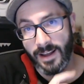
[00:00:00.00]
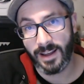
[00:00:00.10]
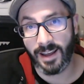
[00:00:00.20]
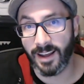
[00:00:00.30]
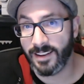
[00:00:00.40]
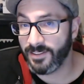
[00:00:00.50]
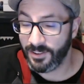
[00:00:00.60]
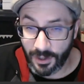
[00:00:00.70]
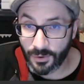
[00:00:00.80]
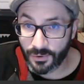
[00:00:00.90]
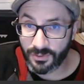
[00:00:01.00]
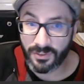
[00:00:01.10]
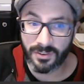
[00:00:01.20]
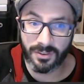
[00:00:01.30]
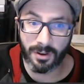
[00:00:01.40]
excuse
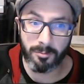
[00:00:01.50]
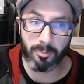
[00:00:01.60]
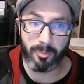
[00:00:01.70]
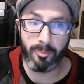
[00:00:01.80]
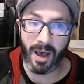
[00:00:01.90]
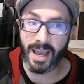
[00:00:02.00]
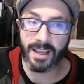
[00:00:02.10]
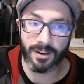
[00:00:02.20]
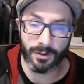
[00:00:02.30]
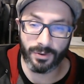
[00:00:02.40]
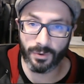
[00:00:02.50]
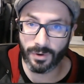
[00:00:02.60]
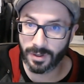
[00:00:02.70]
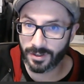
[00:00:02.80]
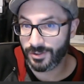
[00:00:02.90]
to buy a new
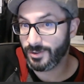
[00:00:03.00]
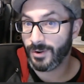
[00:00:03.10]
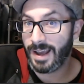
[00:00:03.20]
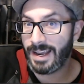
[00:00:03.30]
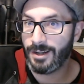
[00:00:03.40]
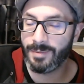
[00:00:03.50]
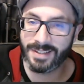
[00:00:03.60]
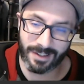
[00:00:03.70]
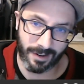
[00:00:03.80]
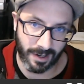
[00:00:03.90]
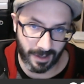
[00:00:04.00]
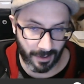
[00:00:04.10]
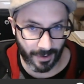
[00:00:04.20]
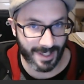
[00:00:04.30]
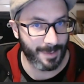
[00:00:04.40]
tool or try a new material
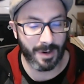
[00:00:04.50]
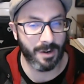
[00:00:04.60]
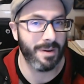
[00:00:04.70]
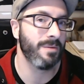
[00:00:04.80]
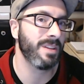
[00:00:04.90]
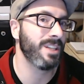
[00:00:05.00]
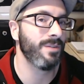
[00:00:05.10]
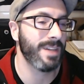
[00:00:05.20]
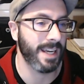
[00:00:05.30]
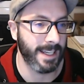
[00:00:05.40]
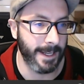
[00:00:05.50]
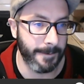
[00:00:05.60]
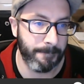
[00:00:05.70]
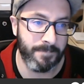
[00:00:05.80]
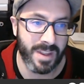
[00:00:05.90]
or experiment with a new technique.
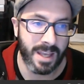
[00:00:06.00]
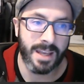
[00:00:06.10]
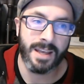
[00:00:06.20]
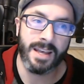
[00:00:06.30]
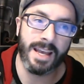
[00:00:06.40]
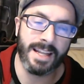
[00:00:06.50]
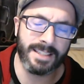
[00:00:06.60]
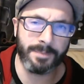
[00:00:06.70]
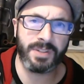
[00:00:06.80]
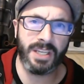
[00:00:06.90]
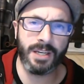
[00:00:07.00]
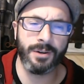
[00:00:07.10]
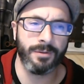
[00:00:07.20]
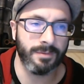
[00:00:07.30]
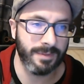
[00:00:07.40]
It's up to
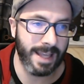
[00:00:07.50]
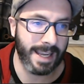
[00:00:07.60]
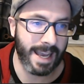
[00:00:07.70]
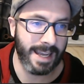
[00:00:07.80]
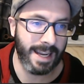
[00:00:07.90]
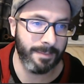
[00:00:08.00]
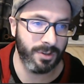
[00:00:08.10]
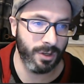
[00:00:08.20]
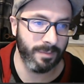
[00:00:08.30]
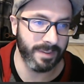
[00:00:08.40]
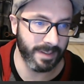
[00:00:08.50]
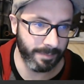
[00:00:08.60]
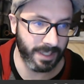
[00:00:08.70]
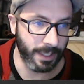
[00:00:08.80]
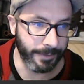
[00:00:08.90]
you, that guy named Doom. It's up
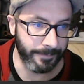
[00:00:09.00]
to you.